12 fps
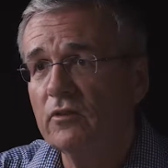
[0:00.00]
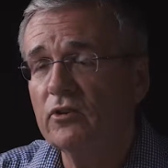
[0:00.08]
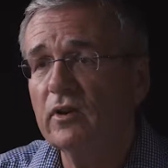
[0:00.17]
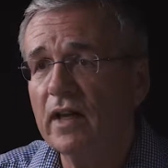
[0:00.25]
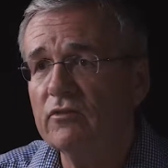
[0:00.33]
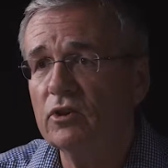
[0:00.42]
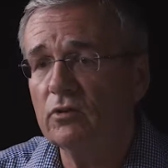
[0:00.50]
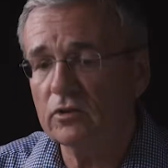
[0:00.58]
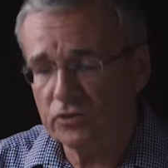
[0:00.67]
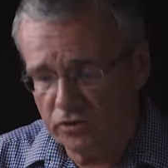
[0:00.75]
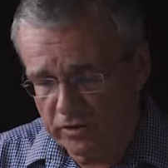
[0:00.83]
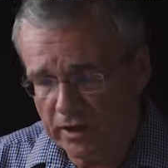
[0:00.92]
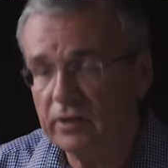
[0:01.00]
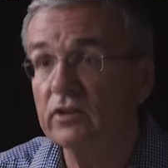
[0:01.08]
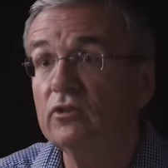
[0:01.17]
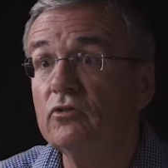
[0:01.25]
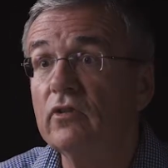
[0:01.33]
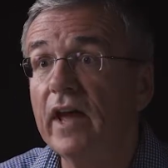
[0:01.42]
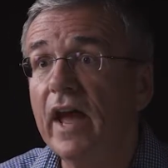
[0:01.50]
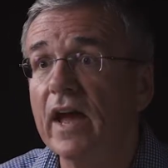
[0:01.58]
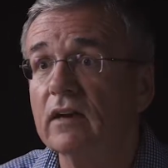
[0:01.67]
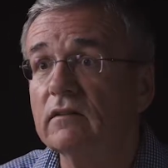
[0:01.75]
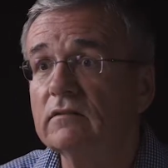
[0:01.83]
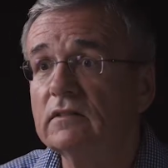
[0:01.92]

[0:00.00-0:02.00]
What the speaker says: Well, if you don't have a local church, how are you going to do that?